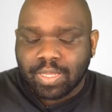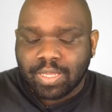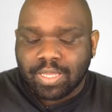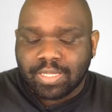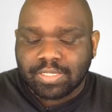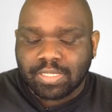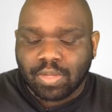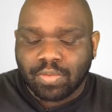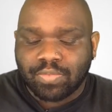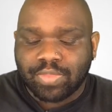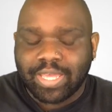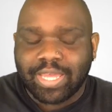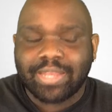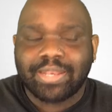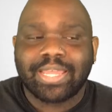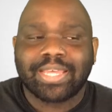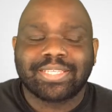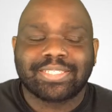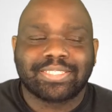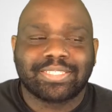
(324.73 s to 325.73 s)
So then
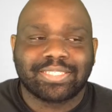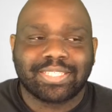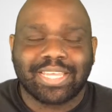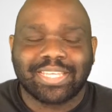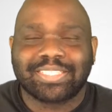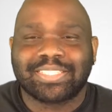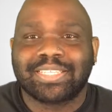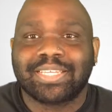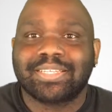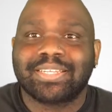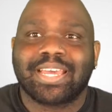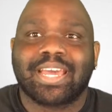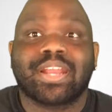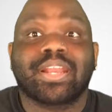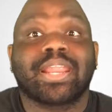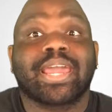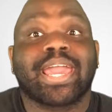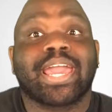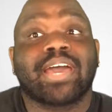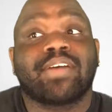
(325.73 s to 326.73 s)
they they sit down
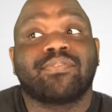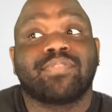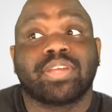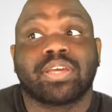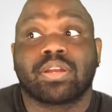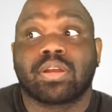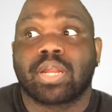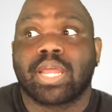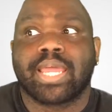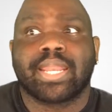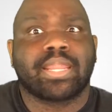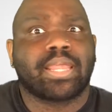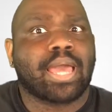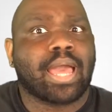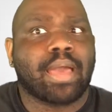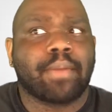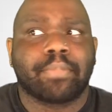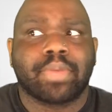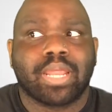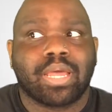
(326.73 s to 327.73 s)
and they have dinner, and
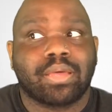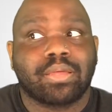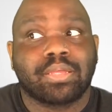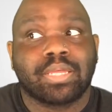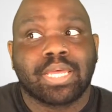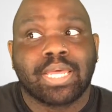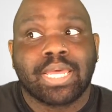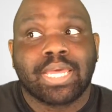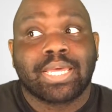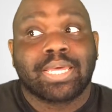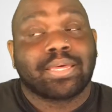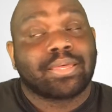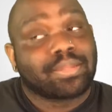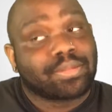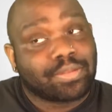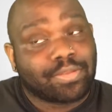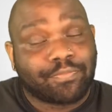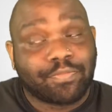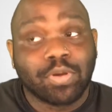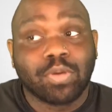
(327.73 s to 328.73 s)
I mean,
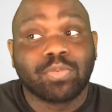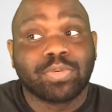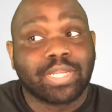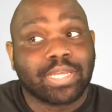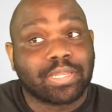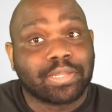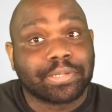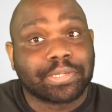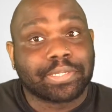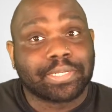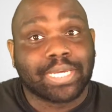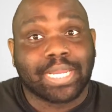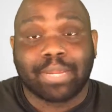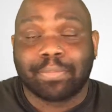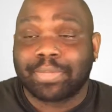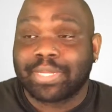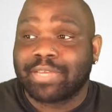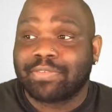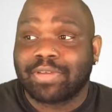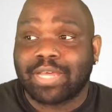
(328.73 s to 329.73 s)
the food did look good. I'm
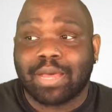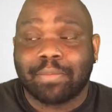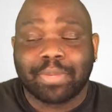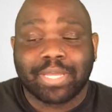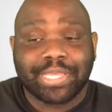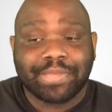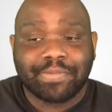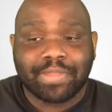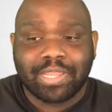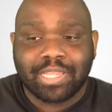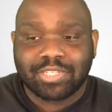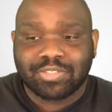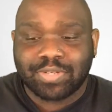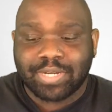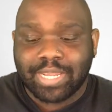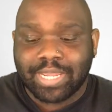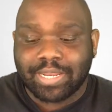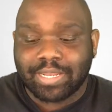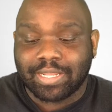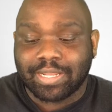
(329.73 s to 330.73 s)
gonna give I'm gonna give Electra
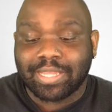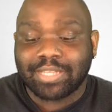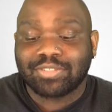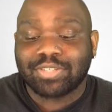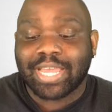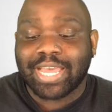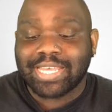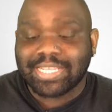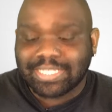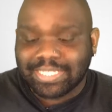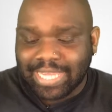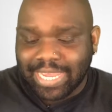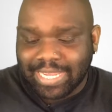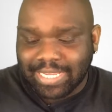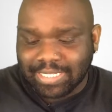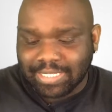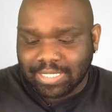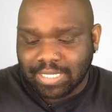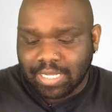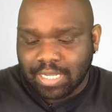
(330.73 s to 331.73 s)
that. Electra has
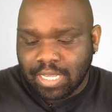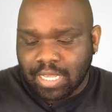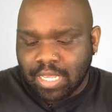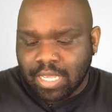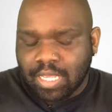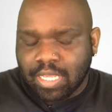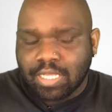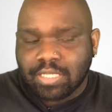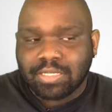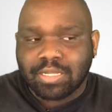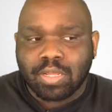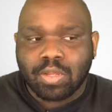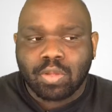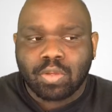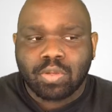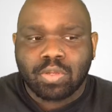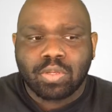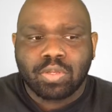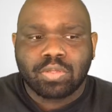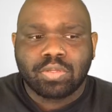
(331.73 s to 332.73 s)
taste.
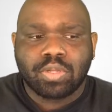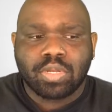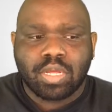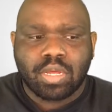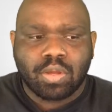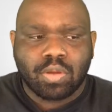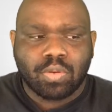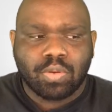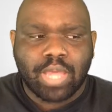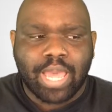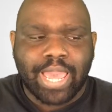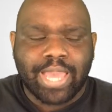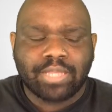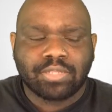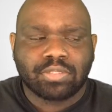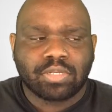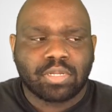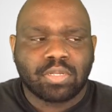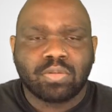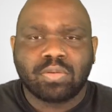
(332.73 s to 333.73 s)
So you know,
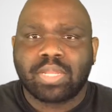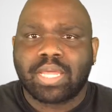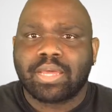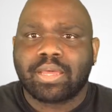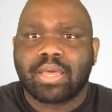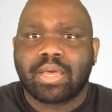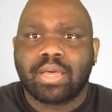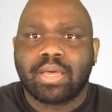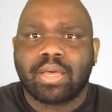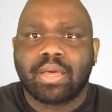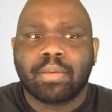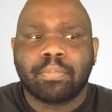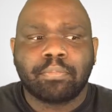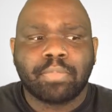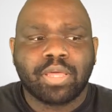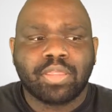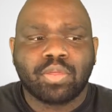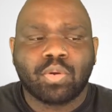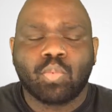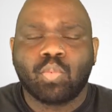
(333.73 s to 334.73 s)
Angel and Lou like, uh,
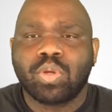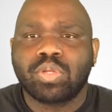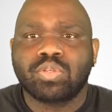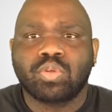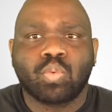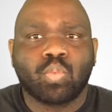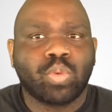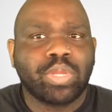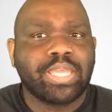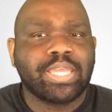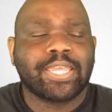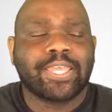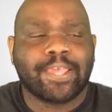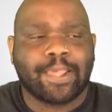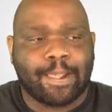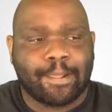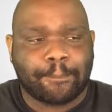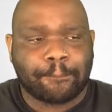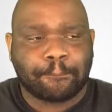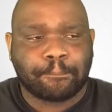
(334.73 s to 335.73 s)
mother, what do we
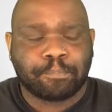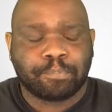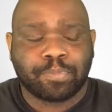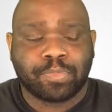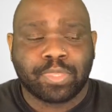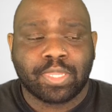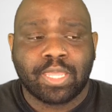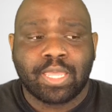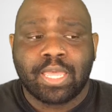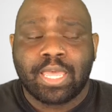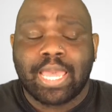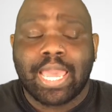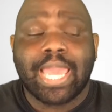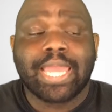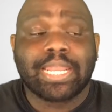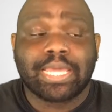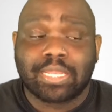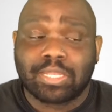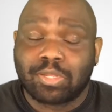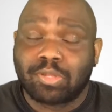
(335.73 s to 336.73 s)
get?
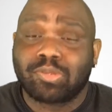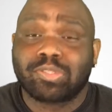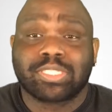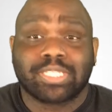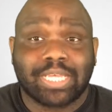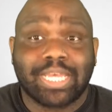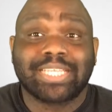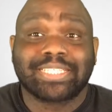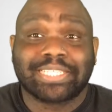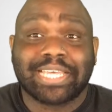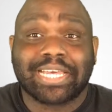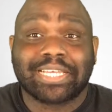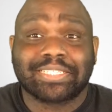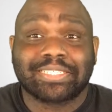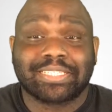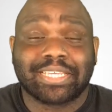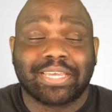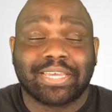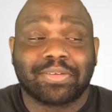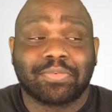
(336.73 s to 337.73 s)
And then Lou exactly
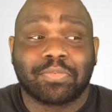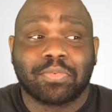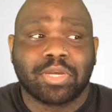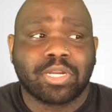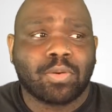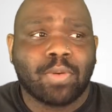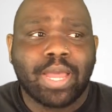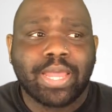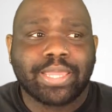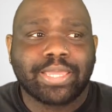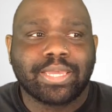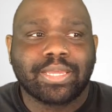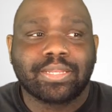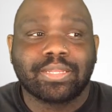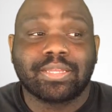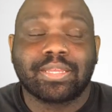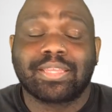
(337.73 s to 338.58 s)
said, what do I get?